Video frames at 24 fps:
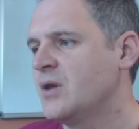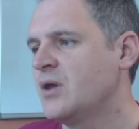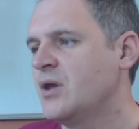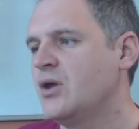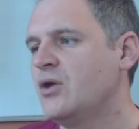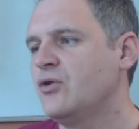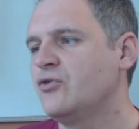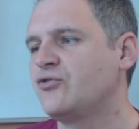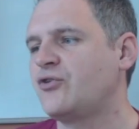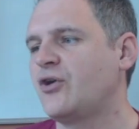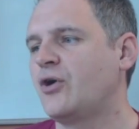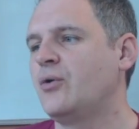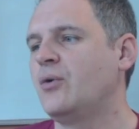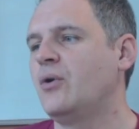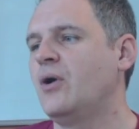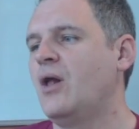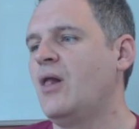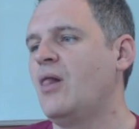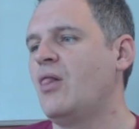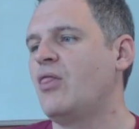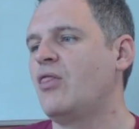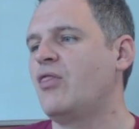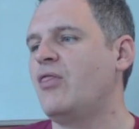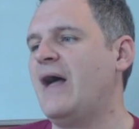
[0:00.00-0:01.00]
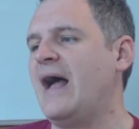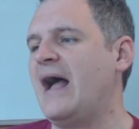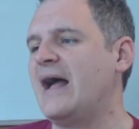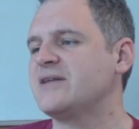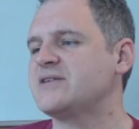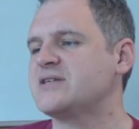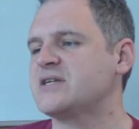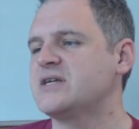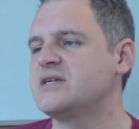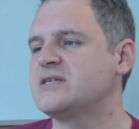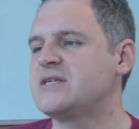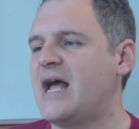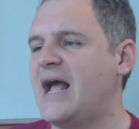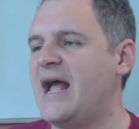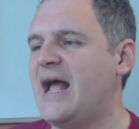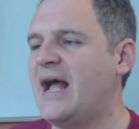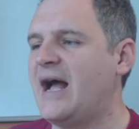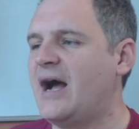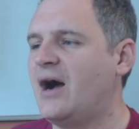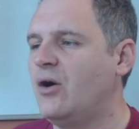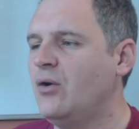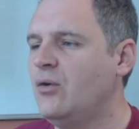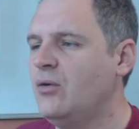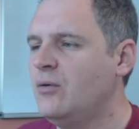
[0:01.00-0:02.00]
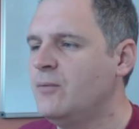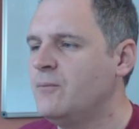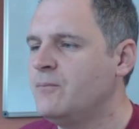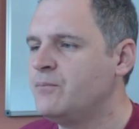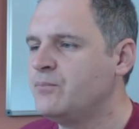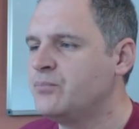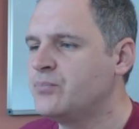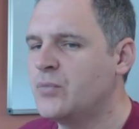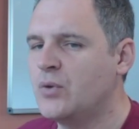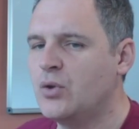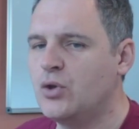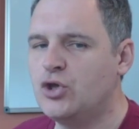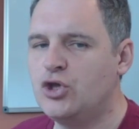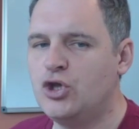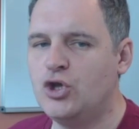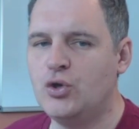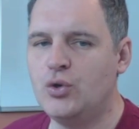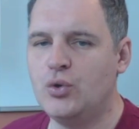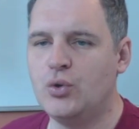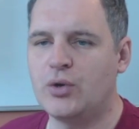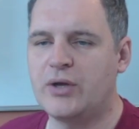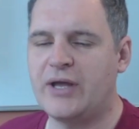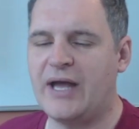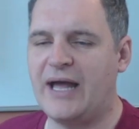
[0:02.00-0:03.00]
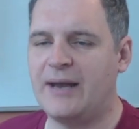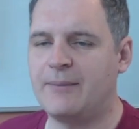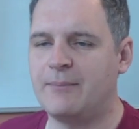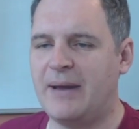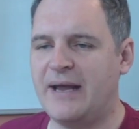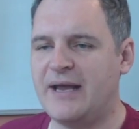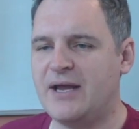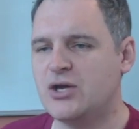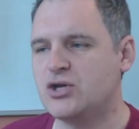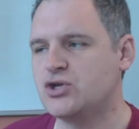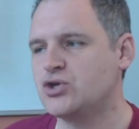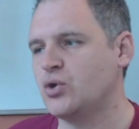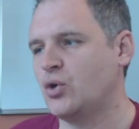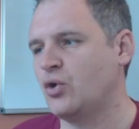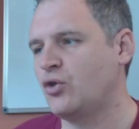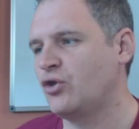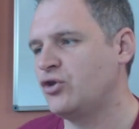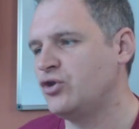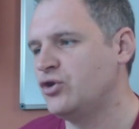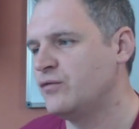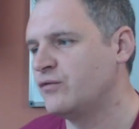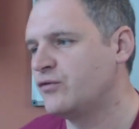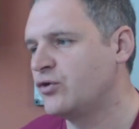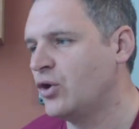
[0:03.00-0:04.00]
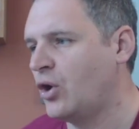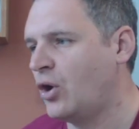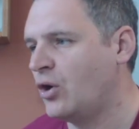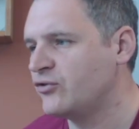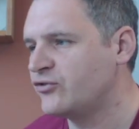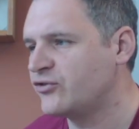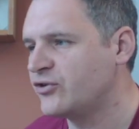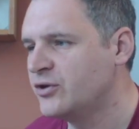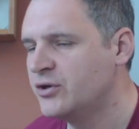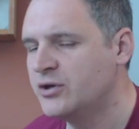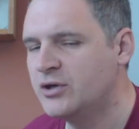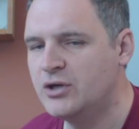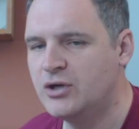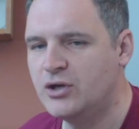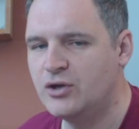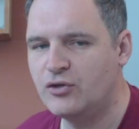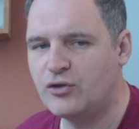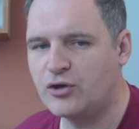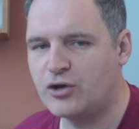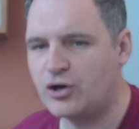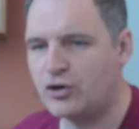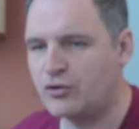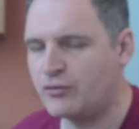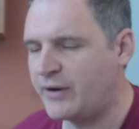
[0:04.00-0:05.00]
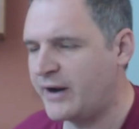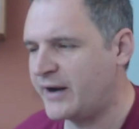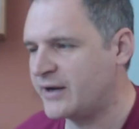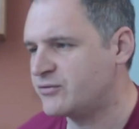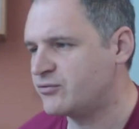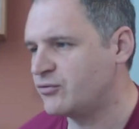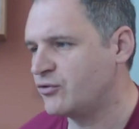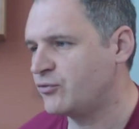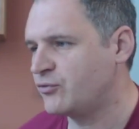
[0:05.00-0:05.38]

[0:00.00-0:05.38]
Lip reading: So that is how you can make sure that you've got the correct